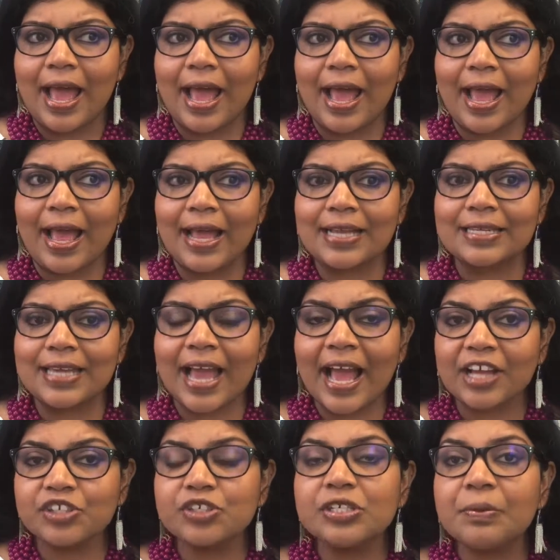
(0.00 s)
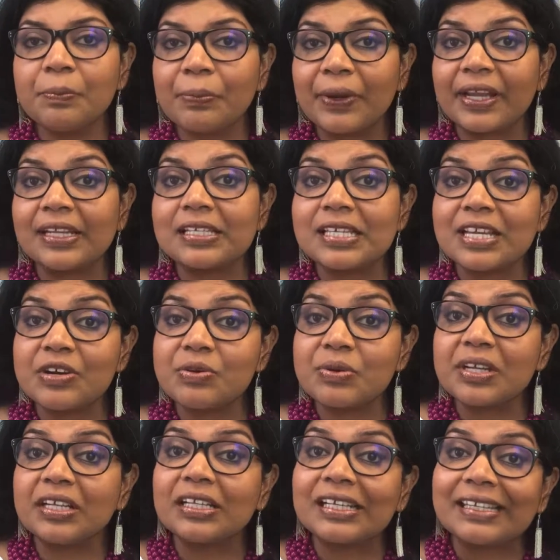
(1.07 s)
and actually building
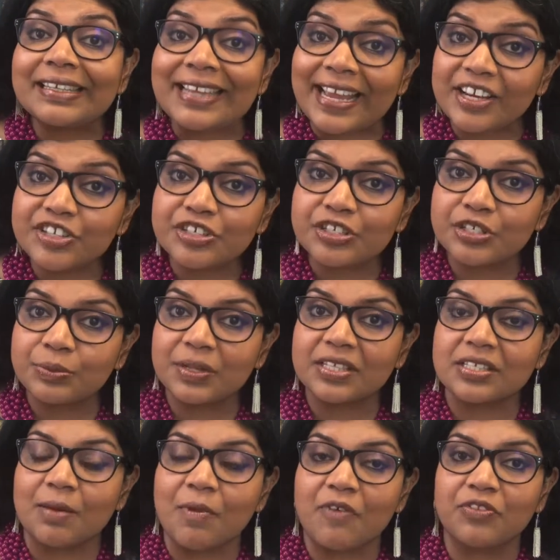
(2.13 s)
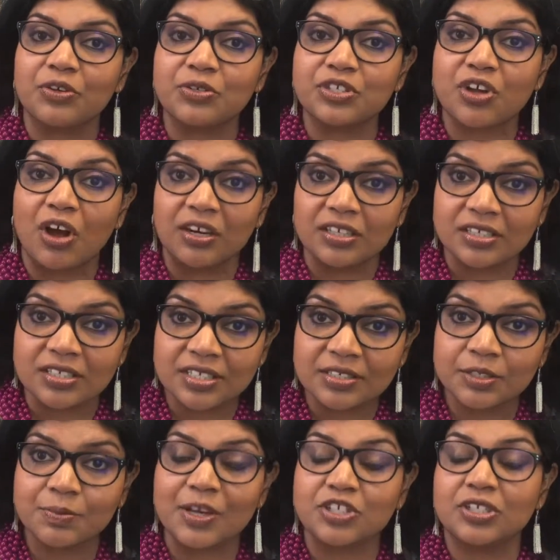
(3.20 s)
real connections with some of those scholars,
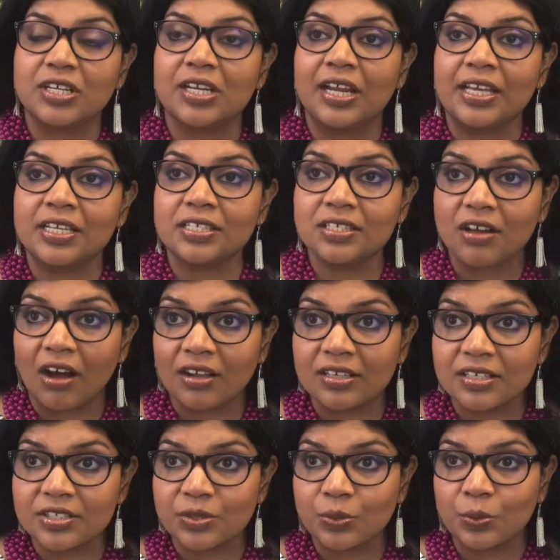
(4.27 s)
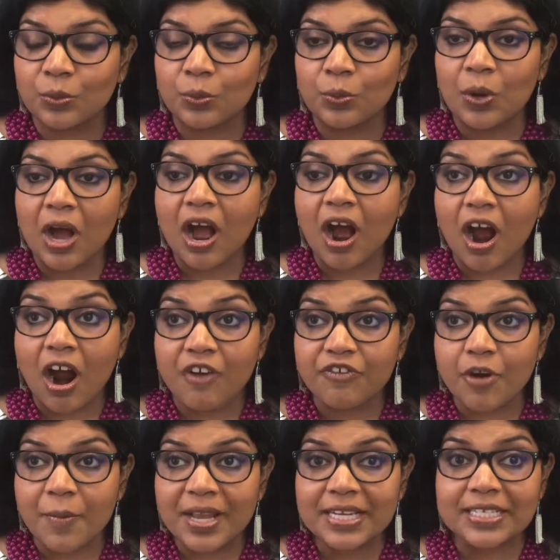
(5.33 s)
especially like scholars who are
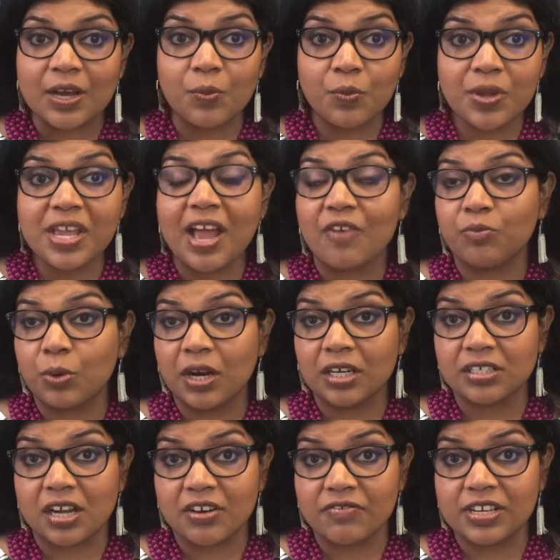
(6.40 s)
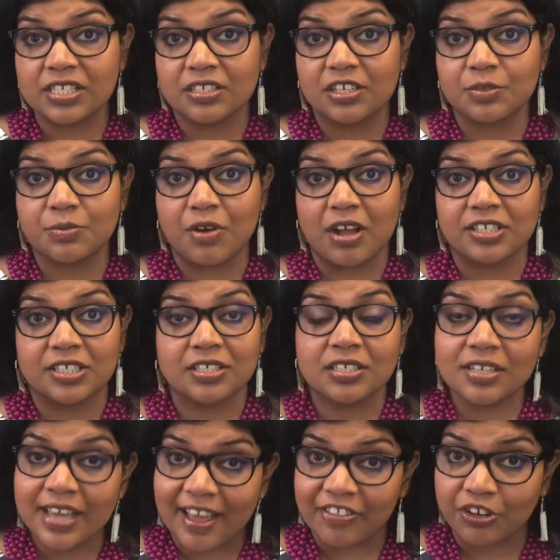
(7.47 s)
from India. We have worked on research projects
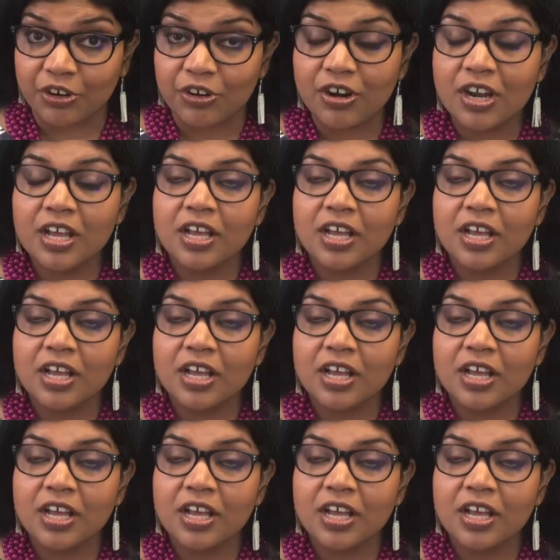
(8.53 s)
together.